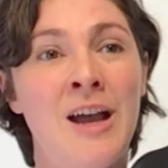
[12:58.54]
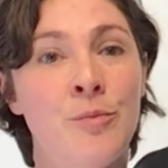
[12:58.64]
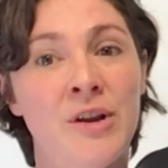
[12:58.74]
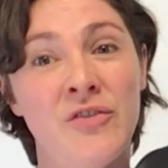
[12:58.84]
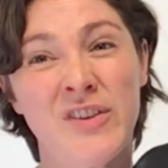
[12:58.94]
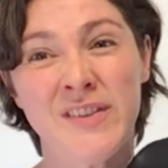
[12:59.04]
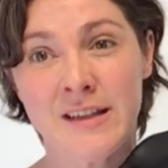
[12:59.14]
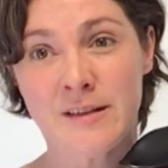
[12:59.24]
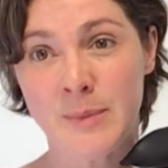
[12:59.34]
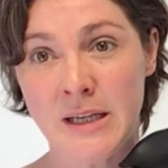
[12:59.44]
breath for
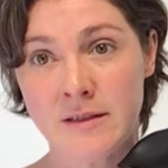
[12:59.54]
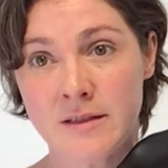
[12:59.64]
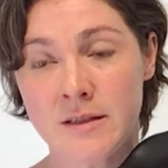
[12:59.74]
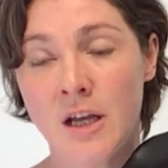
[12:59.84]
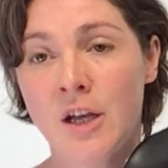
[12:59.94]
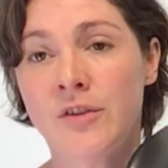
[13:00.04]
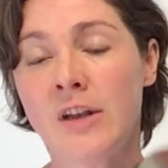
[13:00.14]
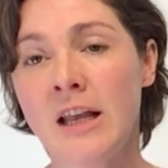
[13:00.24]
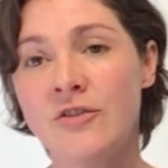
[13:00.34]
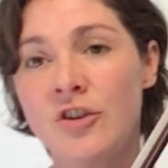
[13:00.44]
6 beats. So
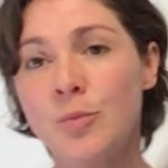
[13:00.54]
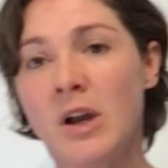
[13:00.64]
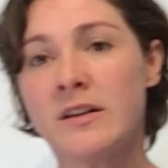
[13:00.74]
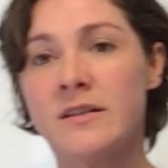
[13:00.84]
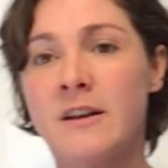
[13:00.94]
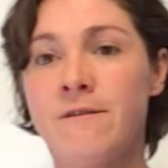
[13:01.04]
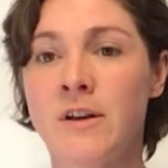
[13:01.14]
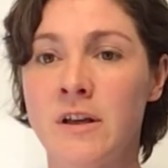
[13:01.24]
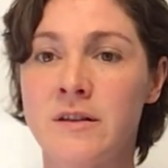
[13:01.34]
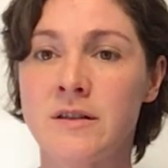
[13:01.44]
let's just practice it
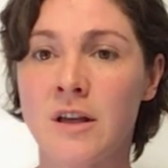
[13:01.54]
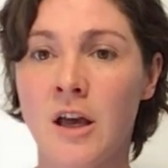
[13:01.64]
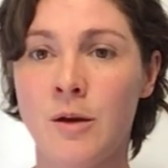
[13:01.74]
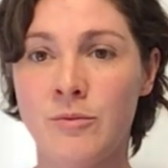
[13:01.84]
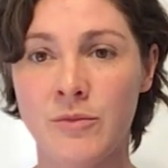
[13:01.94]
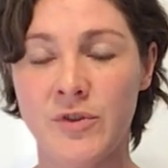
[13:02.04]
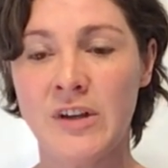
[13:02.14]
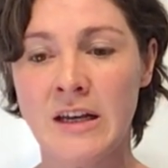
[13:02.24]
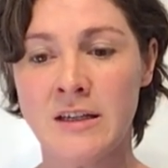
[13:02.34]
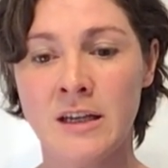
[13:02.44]
first
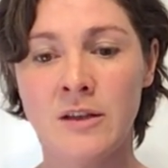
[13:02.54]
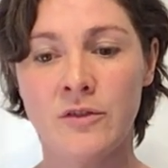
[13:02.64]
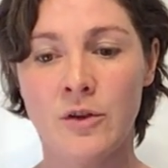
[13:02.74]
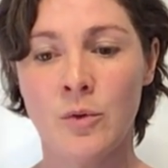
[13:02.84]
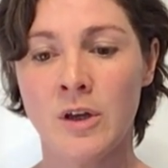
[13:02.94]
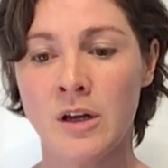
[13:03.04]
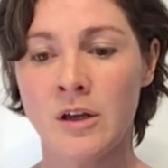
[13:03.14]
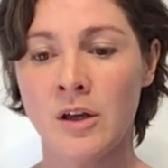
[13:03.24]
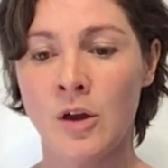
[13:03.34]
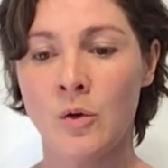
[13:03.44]
standing. So we're
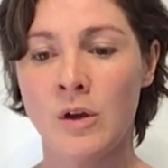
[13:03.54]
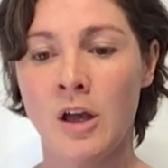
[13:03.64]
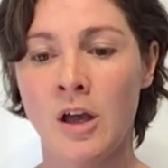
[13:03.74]
going to go,